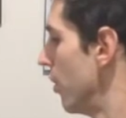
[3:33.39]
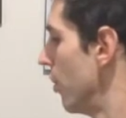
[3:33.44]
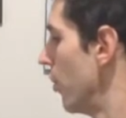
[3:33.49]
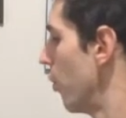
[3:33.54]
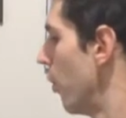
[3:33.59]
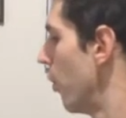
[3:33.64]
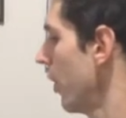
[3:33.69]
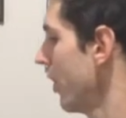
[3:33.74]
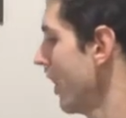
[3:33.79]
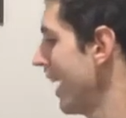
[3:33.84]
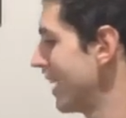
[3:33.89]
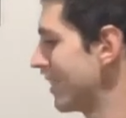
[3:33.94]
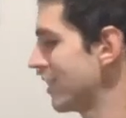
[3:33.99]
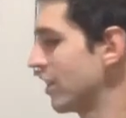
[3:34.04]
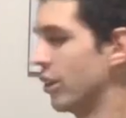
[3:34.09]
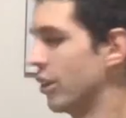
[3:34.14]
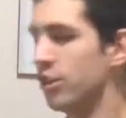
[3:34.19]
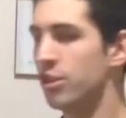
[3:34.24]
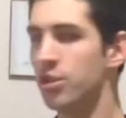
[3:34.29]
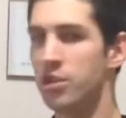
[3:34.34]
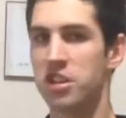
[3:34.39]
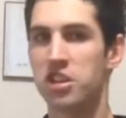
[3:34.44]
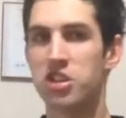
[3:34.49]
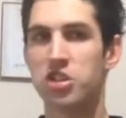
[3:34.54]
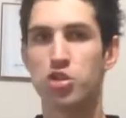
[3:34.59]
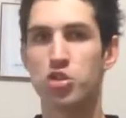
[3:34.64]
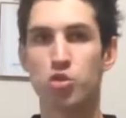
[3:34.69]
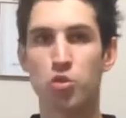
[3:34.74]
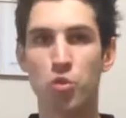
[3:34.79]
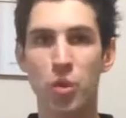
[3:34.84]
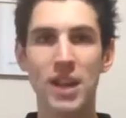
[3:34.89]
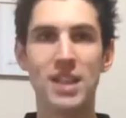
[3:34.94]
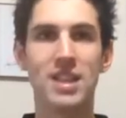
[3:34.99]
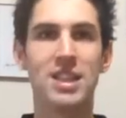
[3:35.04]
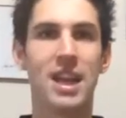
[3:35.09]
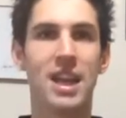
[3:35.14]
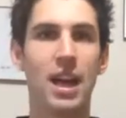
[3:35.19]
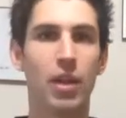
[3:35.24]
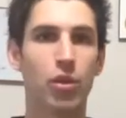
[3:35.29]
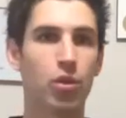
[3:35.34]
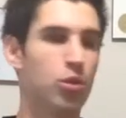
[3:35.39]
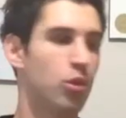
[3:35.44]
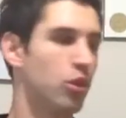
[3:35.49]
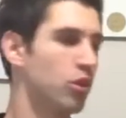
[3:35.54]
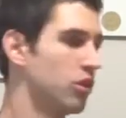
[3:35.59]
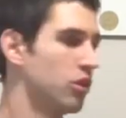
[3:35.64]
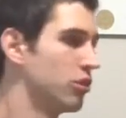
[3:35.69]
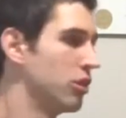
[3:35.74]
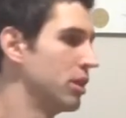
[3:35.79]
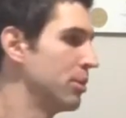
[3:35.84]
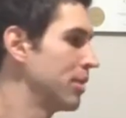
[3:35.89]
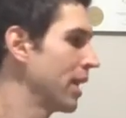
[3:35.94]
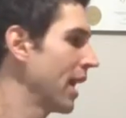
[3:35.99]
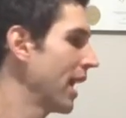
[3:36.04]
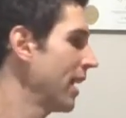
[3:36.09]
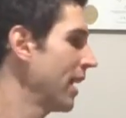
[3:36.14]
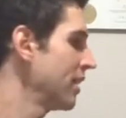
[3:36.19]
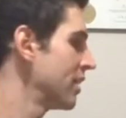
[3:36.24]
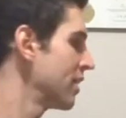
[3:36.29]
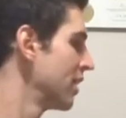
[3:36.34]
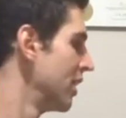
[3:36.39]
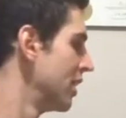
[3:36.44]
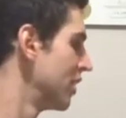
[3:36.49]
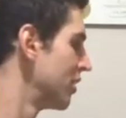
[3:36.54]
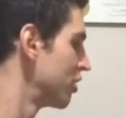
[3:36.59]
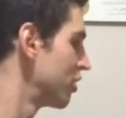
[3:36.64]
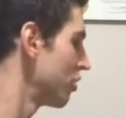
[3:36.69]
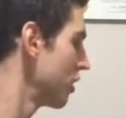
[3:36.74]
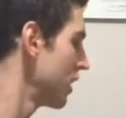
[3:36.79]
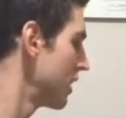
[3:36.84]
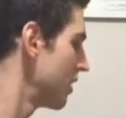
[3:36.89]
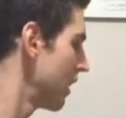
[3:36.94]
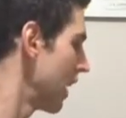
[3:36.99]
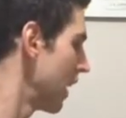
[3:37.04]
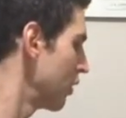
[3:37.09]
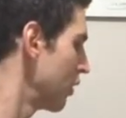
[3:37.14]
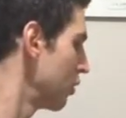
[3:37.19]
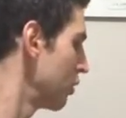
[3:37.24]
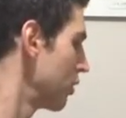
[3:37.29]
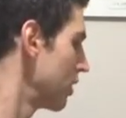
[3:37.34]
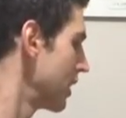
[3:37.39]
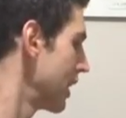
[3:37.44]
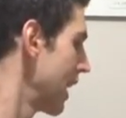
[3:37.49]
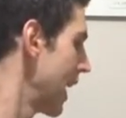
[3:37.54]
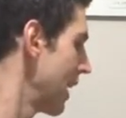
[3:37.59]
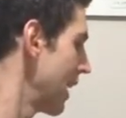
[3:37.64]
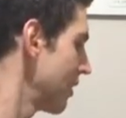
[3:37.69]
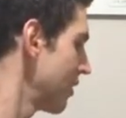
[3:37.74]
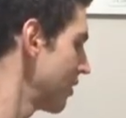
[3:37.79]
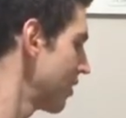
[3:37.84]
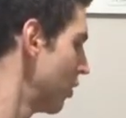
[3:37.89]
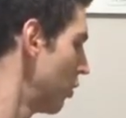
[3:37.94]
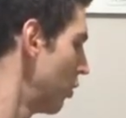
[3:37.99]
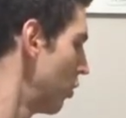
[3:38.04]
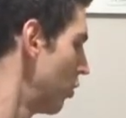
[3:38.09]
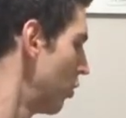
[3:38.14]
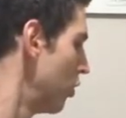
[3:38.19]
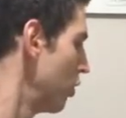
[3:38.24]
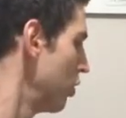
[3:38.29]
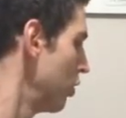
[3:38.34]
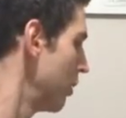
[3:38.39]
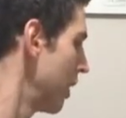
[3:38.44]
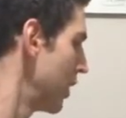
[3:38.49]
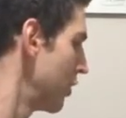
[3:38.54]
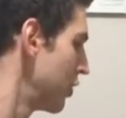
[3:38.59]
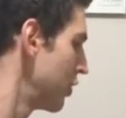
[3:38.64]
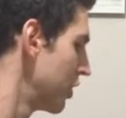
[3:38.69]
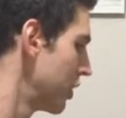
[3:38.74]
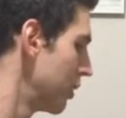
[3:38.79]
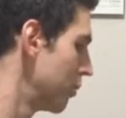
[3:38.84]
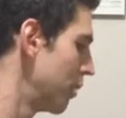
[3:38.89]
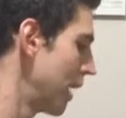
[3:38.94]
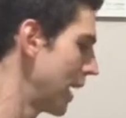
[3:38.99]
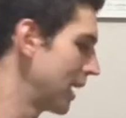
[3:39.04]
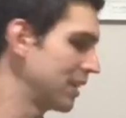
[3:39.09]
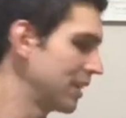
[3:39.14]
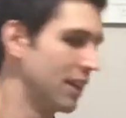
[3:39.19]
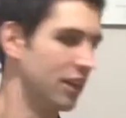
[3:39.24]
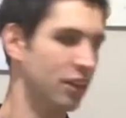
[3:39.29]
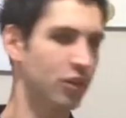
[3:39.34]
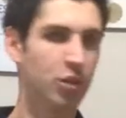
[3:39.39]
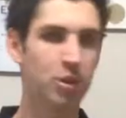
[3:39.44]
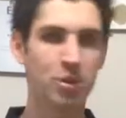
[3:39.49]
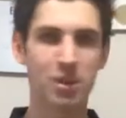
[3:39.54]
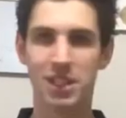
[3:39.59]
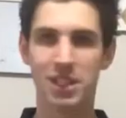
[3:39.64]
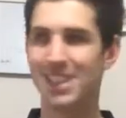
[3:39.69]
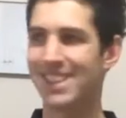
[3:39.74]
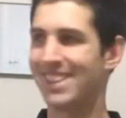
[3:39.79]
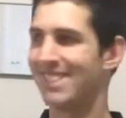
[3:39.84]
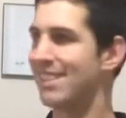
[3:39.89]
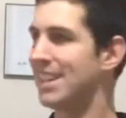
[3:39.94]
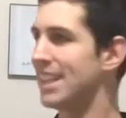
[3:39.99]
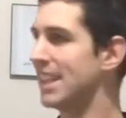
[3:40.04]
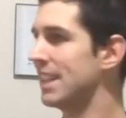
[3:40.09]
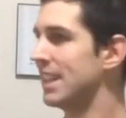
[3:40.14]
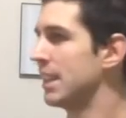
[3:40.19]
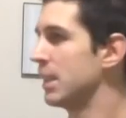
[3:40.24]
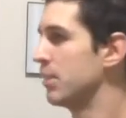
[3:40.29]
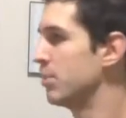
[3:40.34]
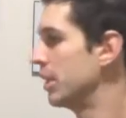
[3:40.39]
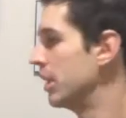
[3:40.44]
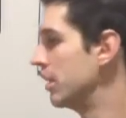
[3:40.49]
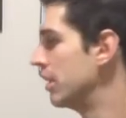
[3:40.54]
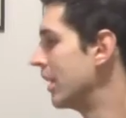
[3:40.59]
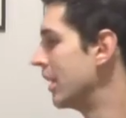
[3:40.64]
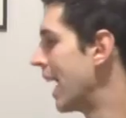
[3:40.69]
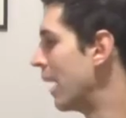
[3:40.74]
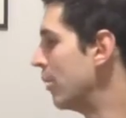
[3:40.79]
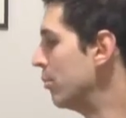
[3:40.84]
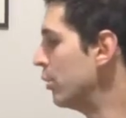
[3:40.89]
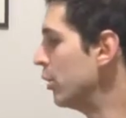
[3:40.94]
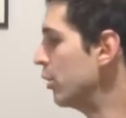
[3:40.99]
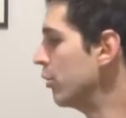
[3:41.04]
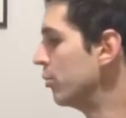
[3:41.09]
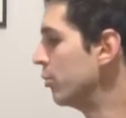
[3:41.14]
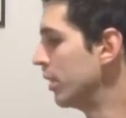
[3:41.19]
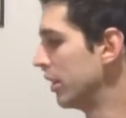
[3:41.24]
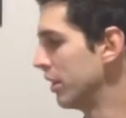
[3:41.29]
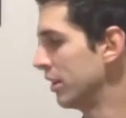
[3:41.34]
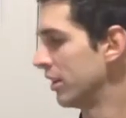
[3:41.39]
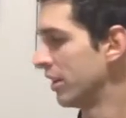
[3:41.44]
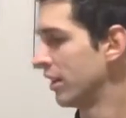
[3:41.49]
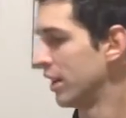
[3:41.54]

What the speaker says: What that's going to do is stretch out through the rib cage, stretch out through the lats, all the muscles at the back there that really limit that movement.